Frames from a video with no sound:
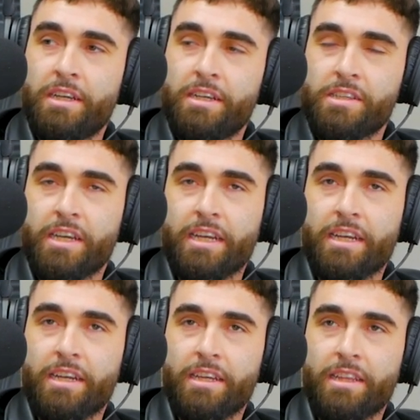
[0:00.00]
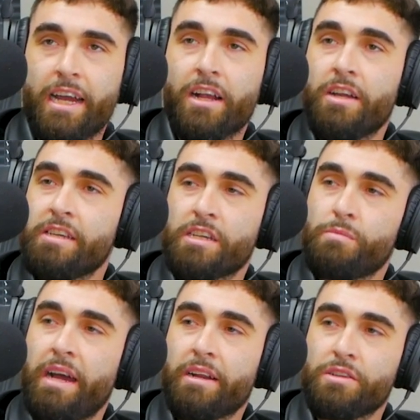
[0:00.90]
it's like that context
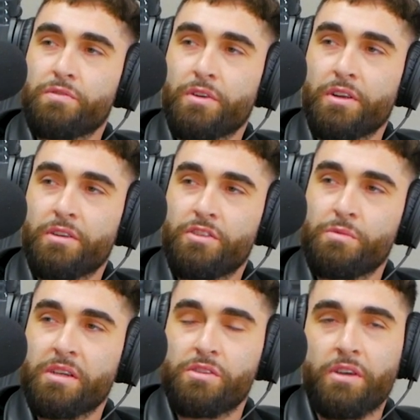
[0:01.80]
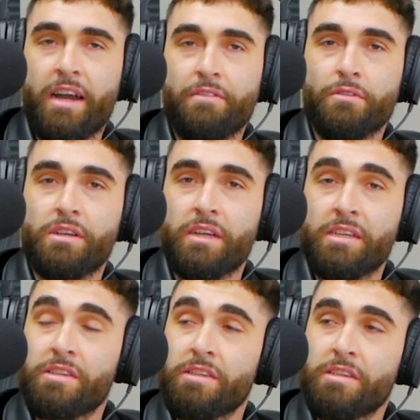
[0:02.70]
matters for just because you have three
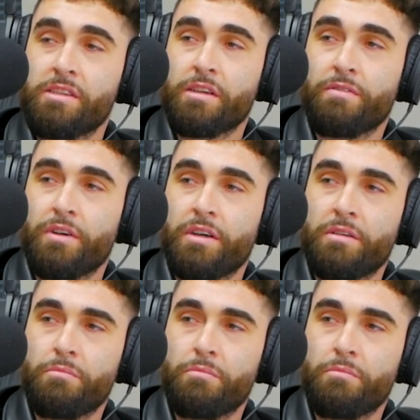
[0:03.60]
instances of a uh,